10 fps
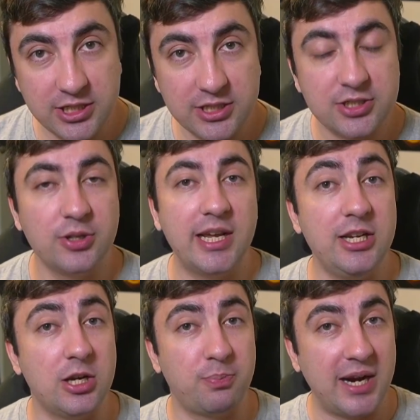so that you
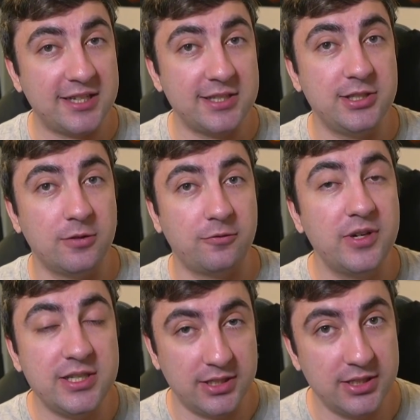could practice your
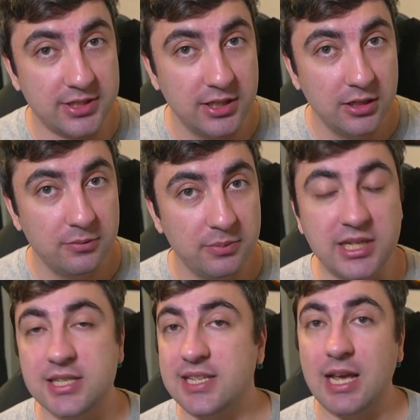freezes,
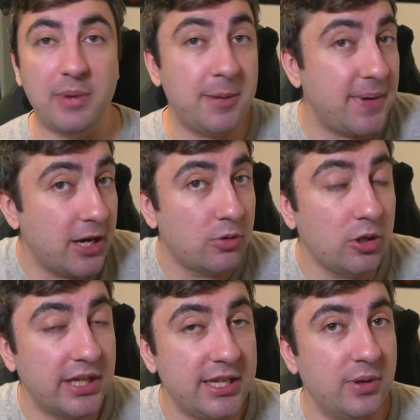because that might be a role
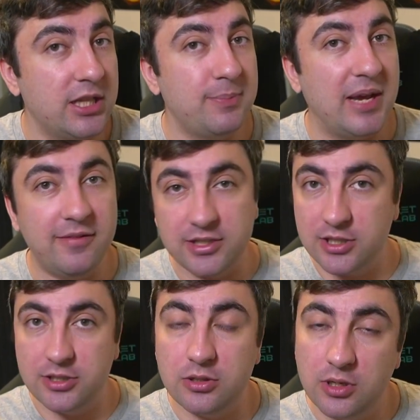that you end up having to
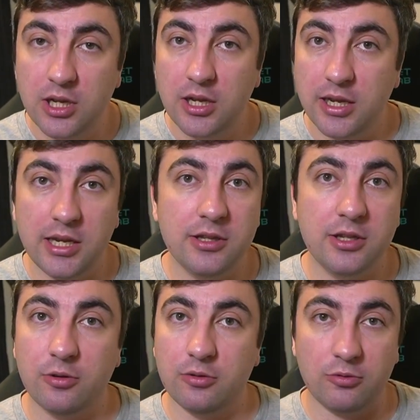do in
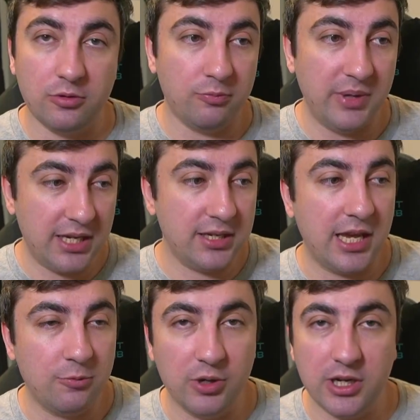the main
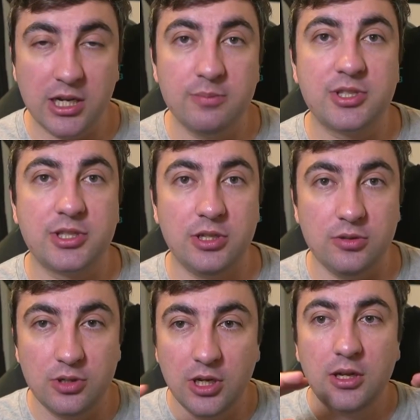game when it comes
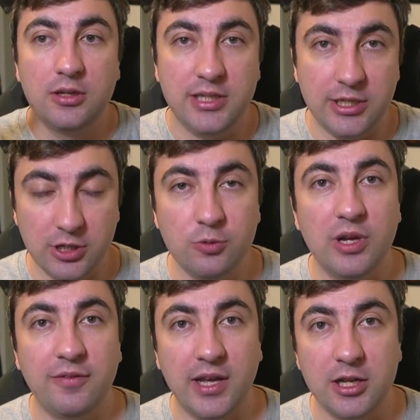to dealing
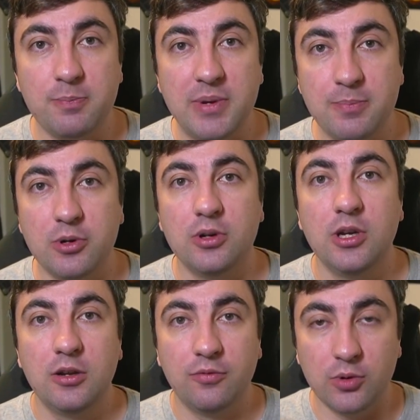with other people
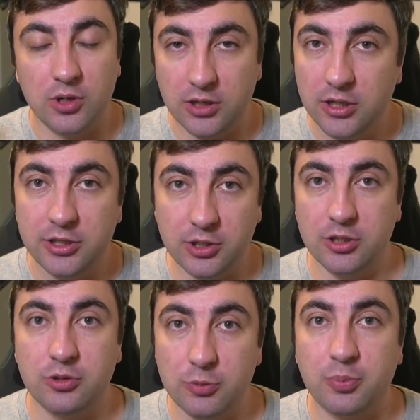for your
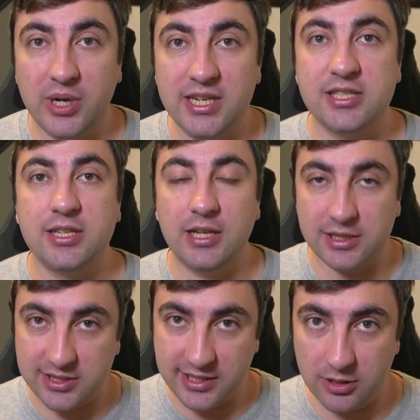group raids at
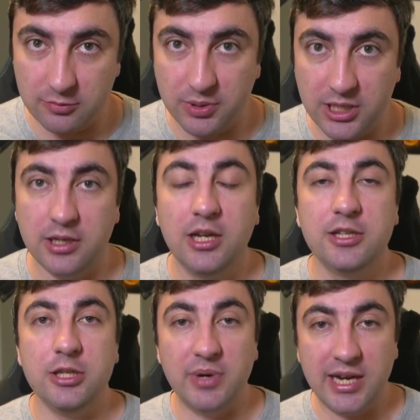the Theater of Blood.
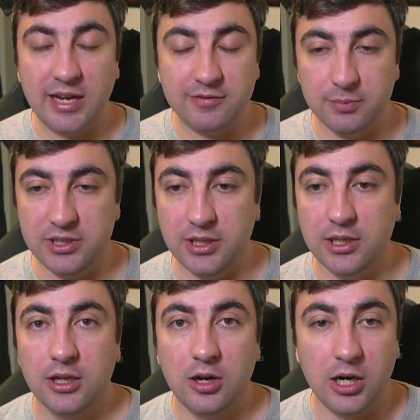You might have to be
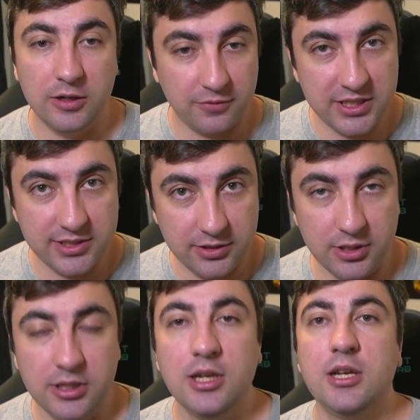on freeze
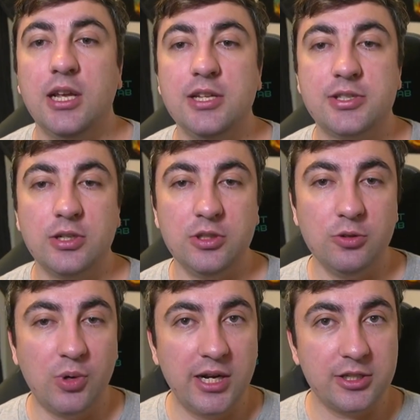duty, and so you
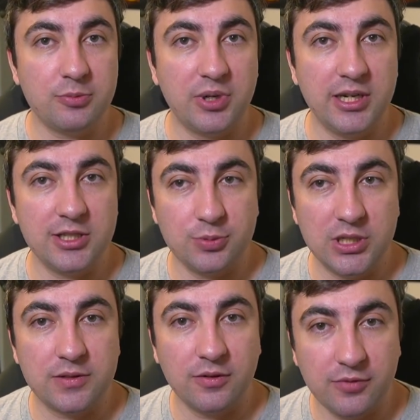want to bring a
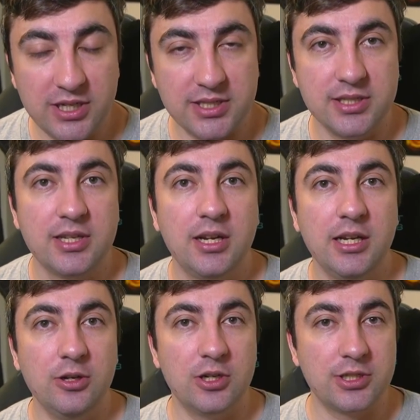switch for freezes, and
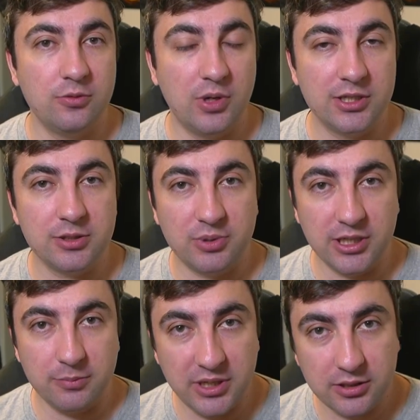you also want to bring a
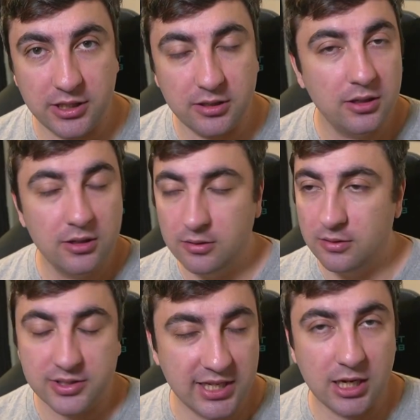melee
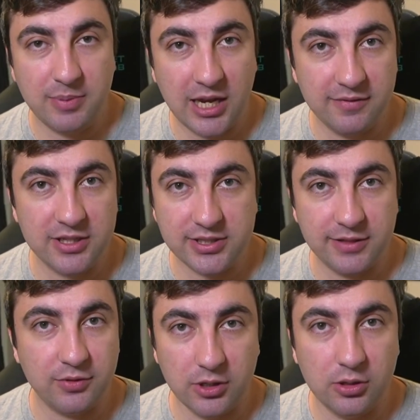setup obviously
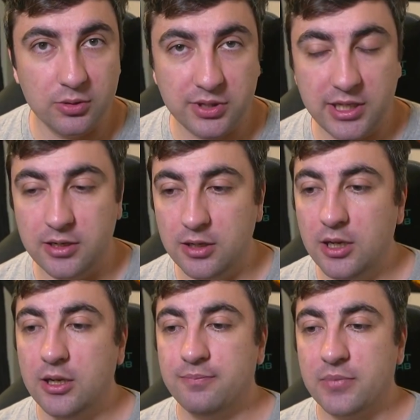for the whole theater.
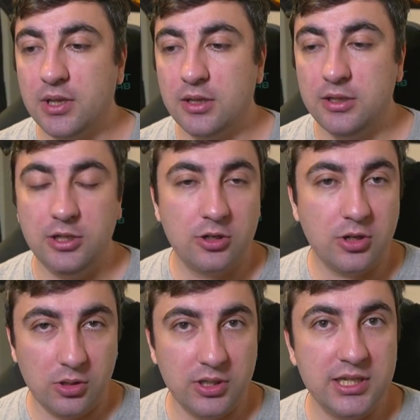Your
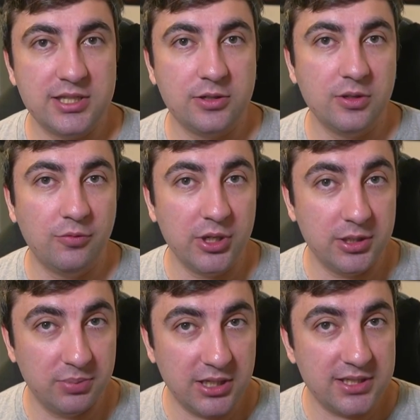goal is to avoid the
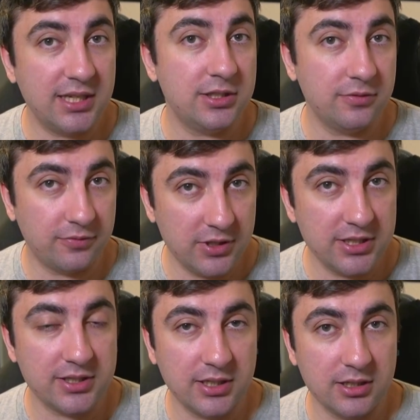bloods and to freeze
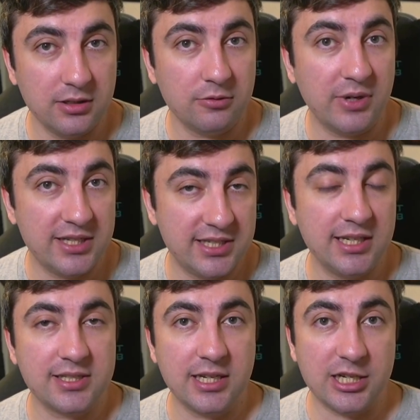the red ticks
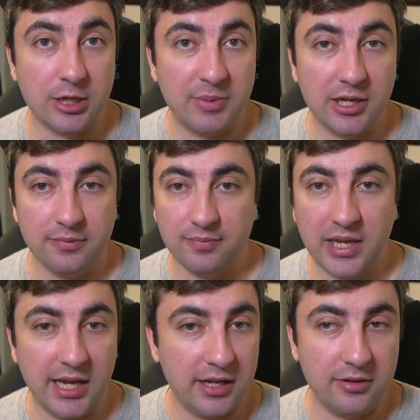that come out
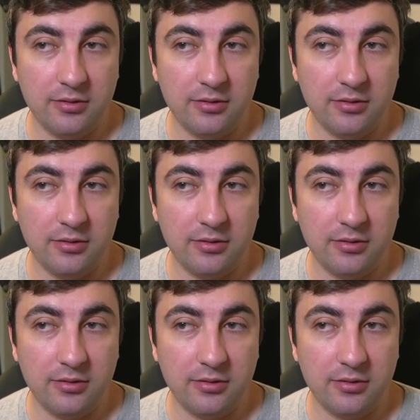at